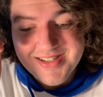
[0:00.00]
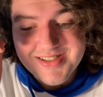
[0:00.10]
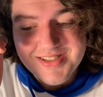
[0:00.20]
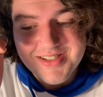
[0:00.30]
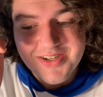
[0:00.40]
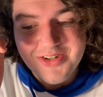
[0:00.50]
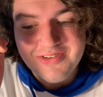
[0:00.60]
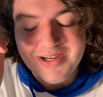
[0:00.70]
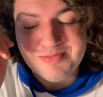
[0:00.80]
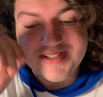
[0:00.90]

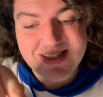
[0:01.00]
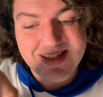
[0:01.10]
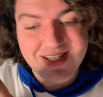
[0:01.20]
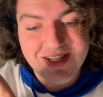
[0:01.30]
So I'm sitting